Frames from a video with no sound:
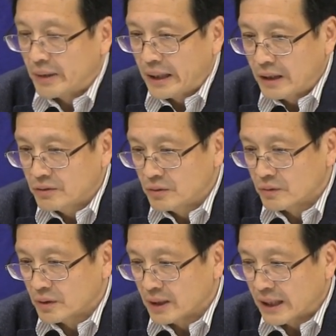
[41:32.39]
Mild
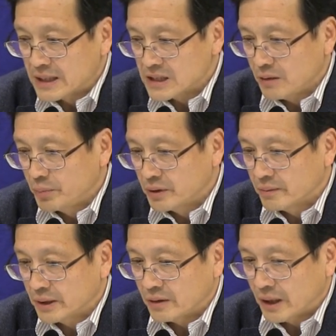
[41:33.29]
or
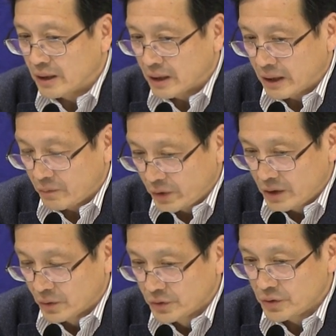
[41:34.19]
asymptomatic, we
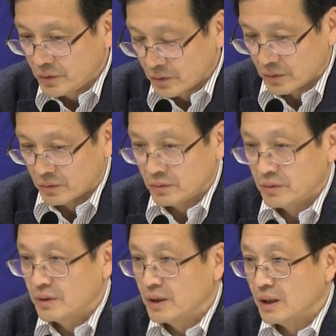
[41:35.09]
don't know
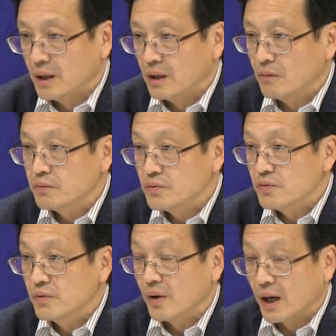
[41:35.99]

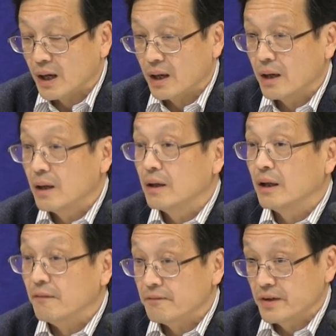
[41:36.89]
who are
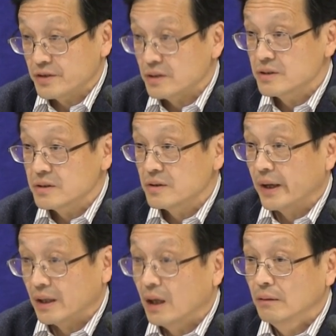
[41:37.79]
infectious
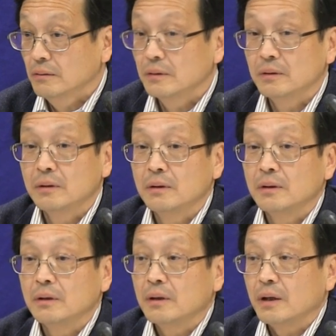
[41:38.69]
right now.
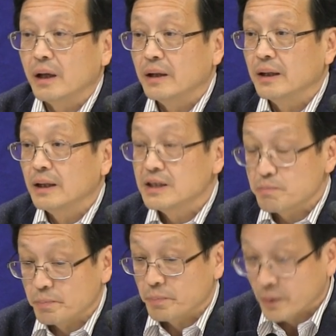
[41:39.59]
And it's
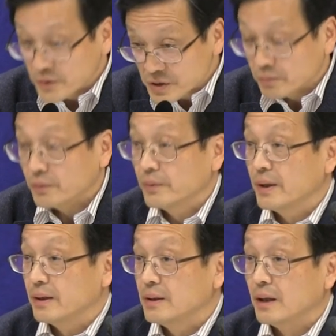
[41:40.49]
possible
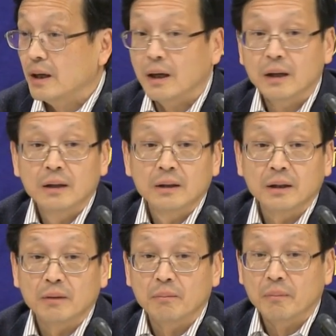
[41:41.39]
that
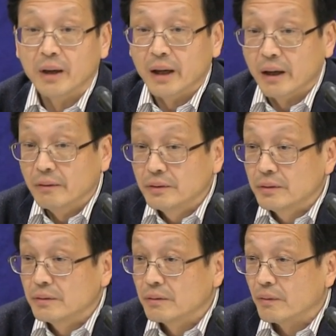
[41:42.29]
the
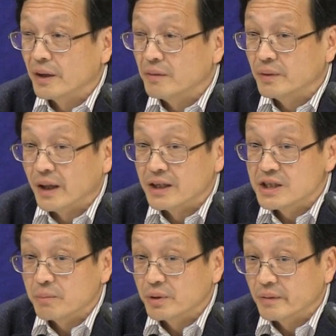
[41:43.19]
mild or even
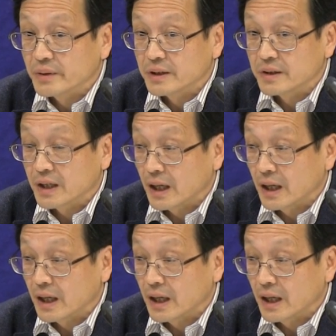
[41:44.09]
asymptomatic